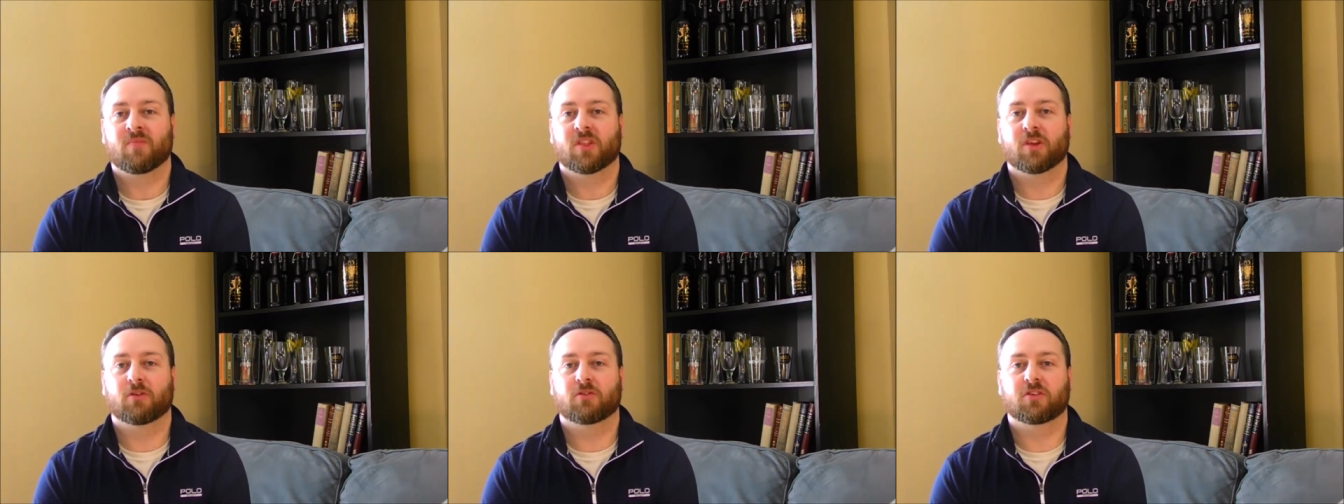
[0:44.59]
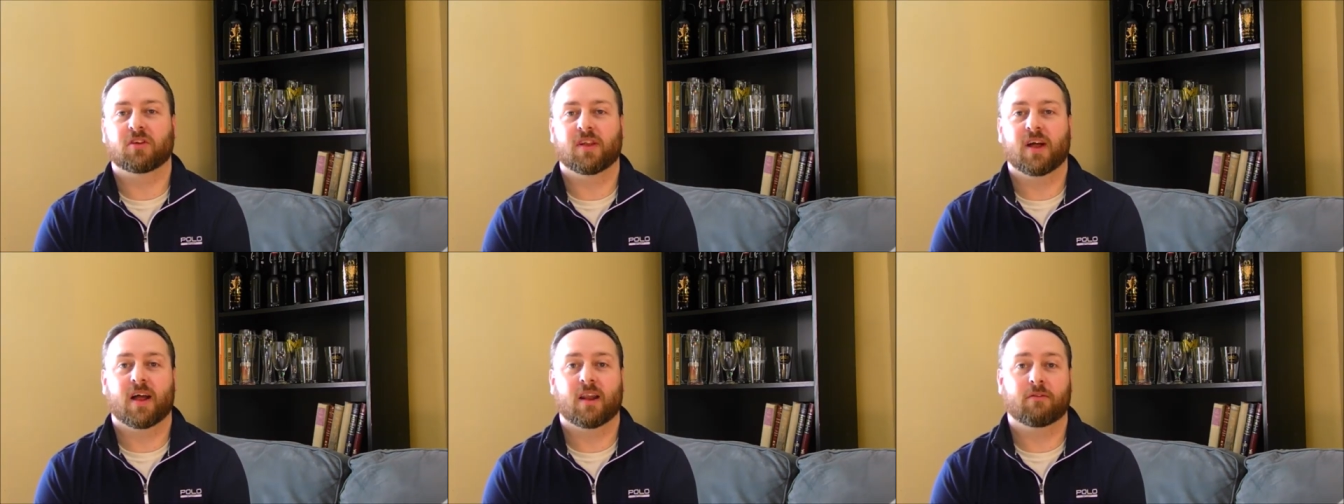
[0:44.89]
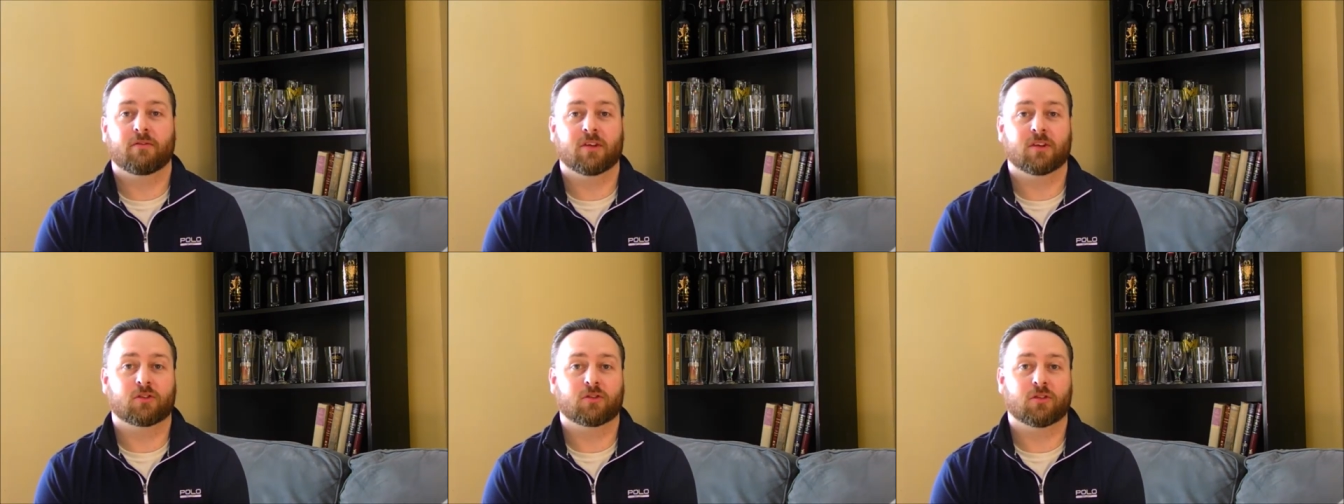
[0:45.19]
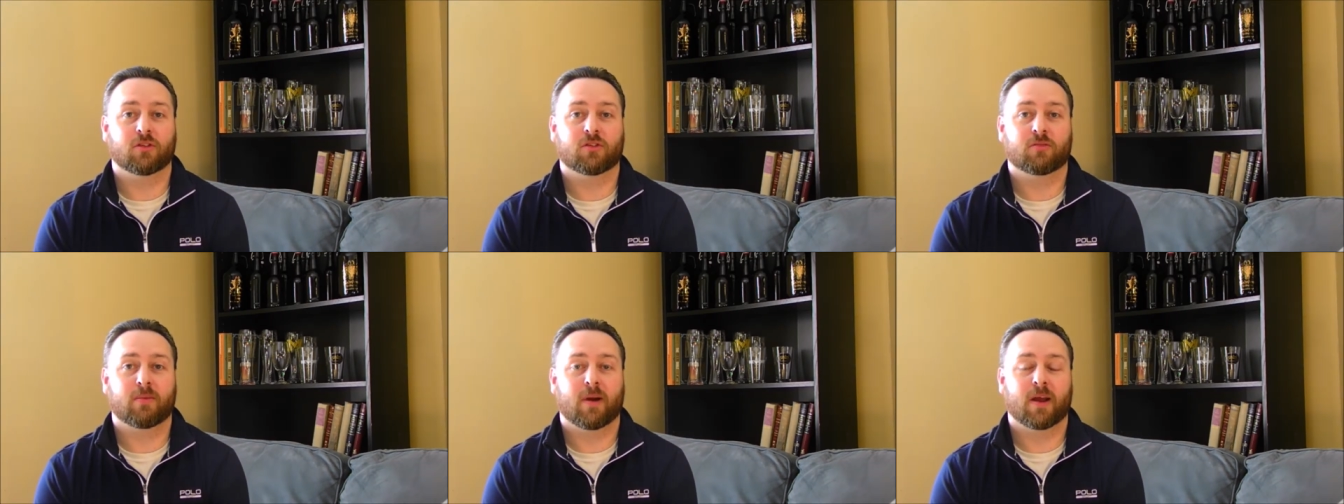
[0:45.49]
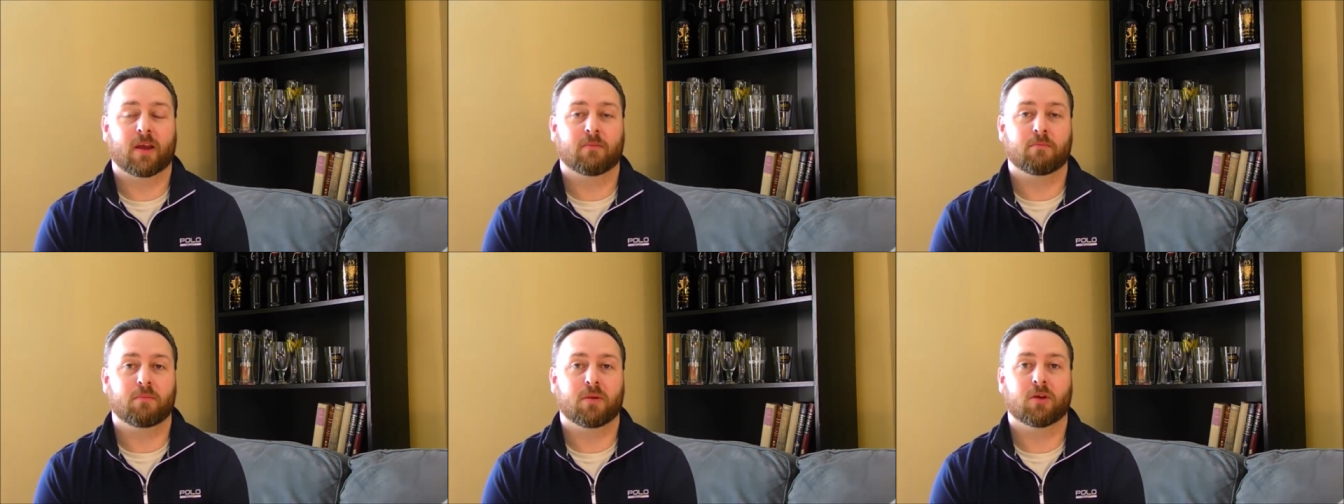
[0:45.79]
There was a lot of interest
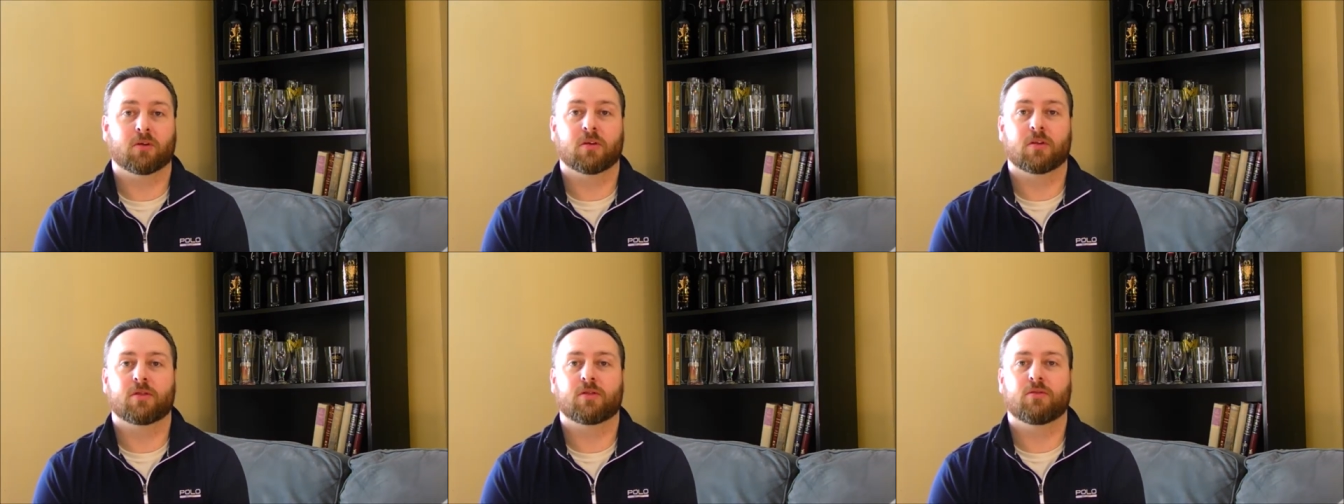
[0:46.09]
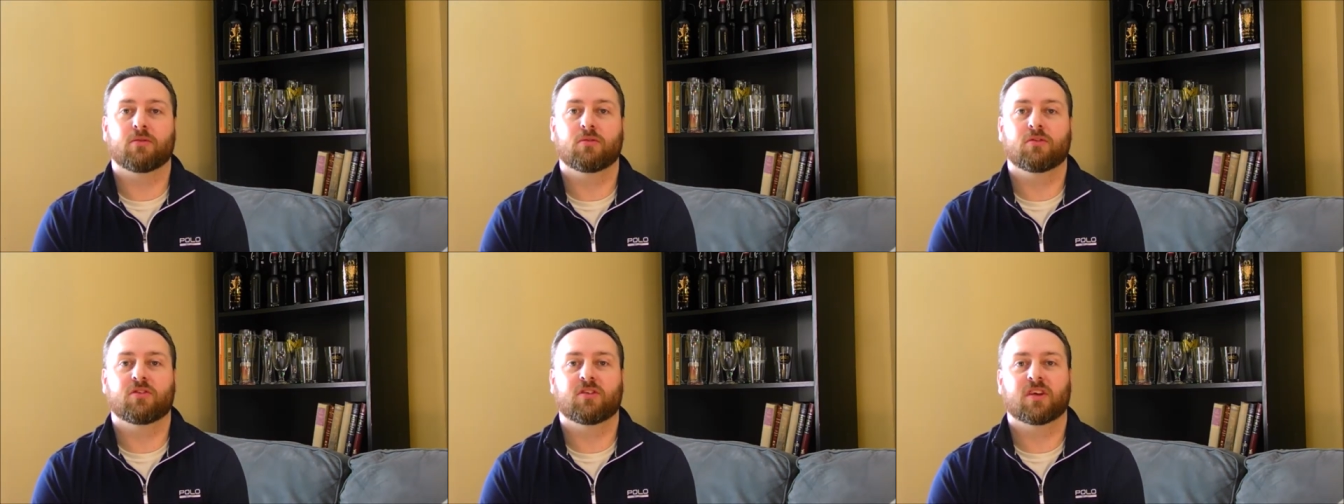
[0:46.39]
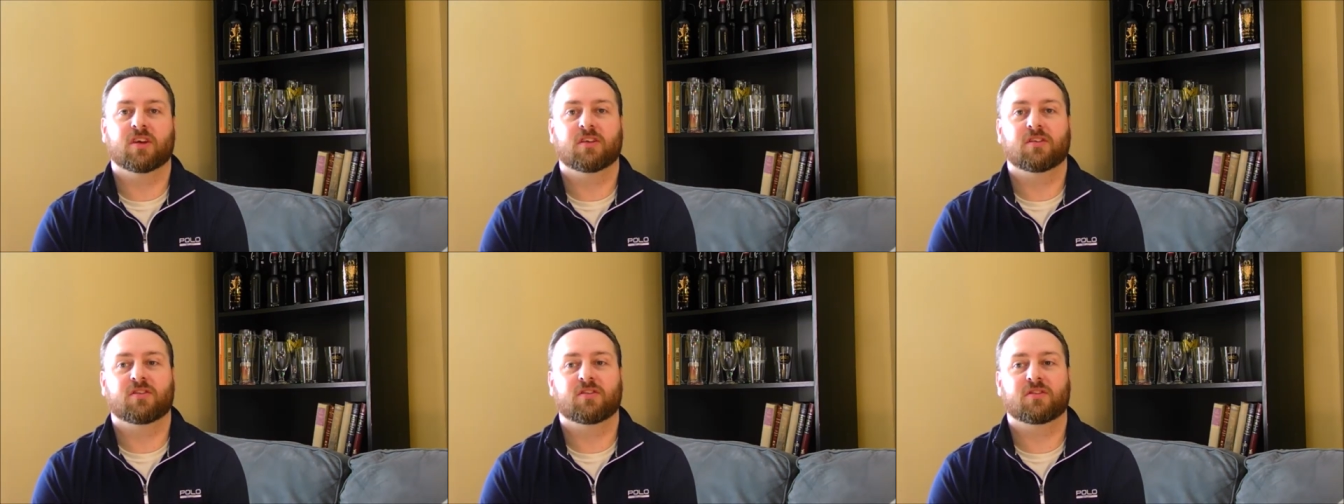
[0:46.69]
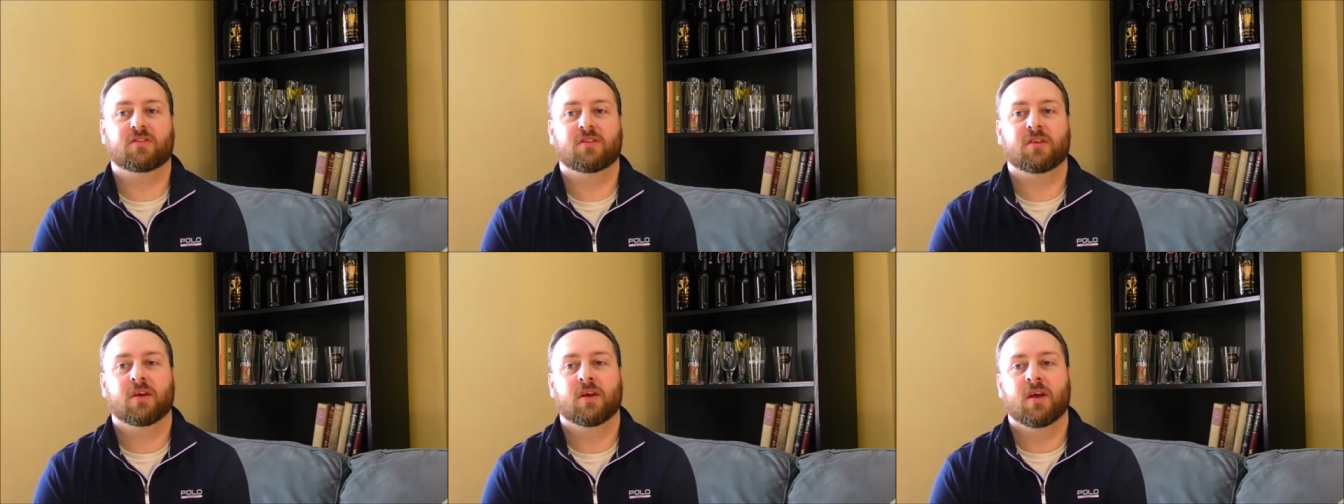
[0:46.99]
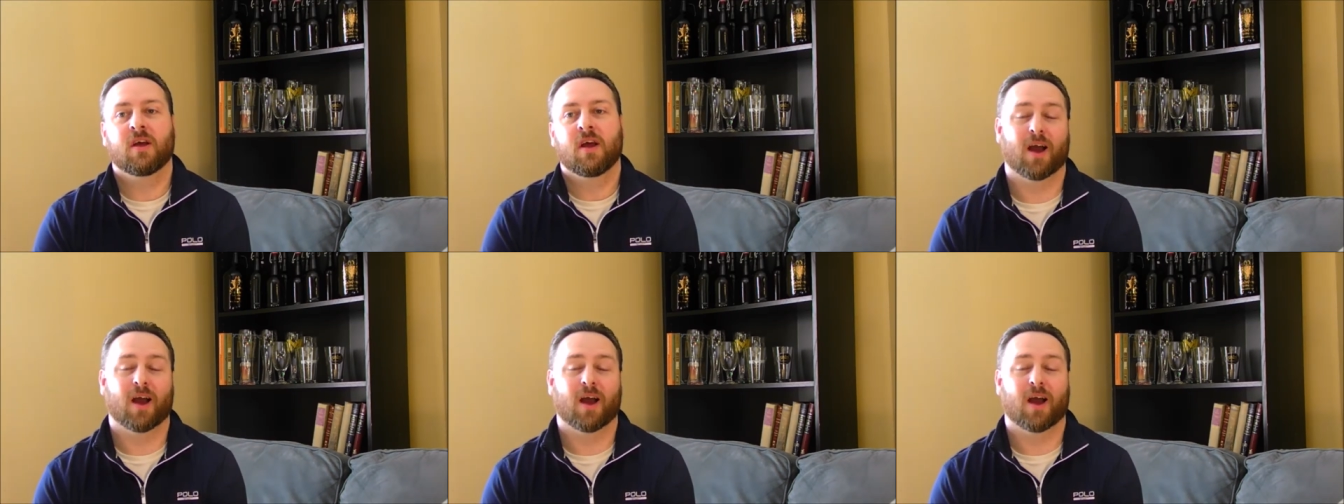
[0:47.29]
by beer enthusiasts.